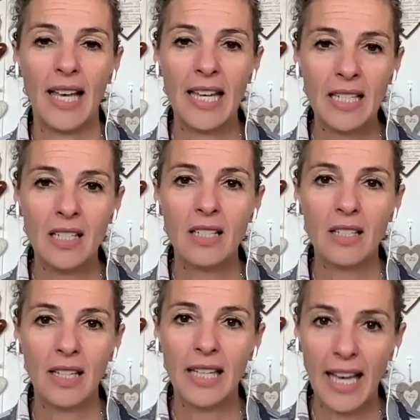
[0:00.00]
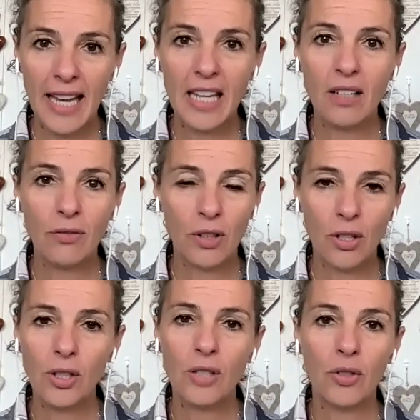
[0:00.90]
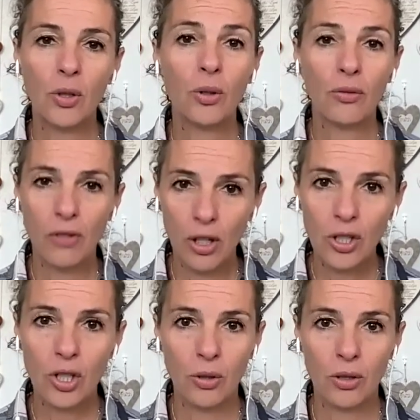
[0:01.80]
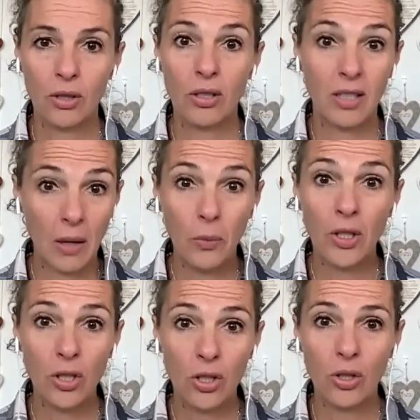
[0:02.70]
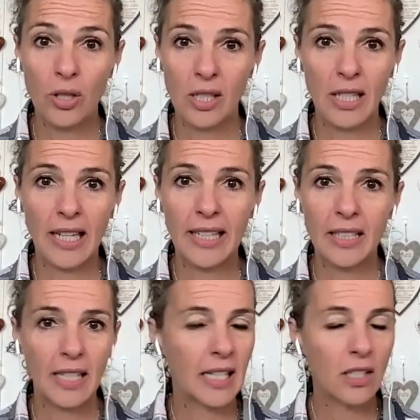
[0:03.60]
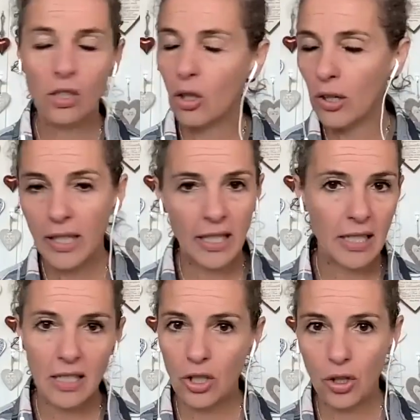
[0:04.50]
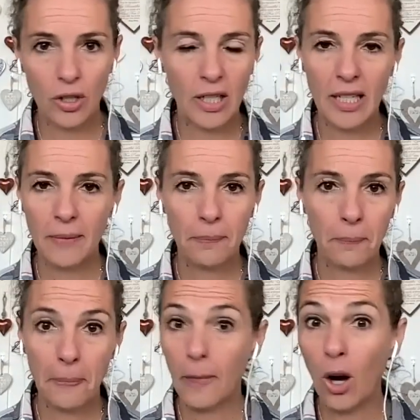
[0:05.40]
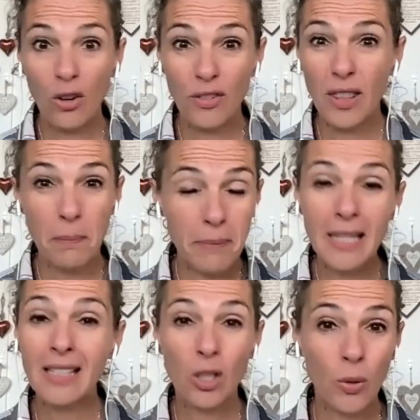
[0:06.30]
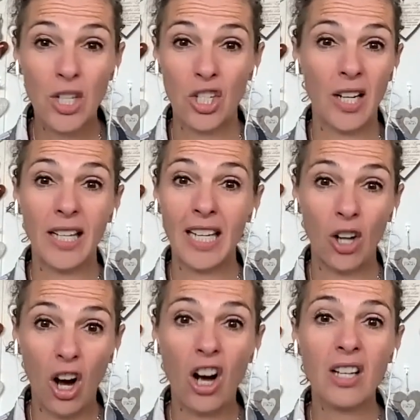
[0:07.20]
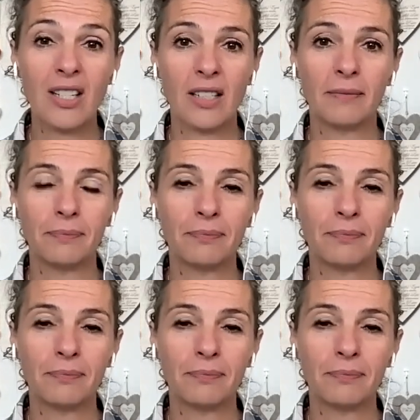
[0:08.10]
And again, for those of you who have lost someone to suicide, it is not an easy journey. Often the biggest question I get asked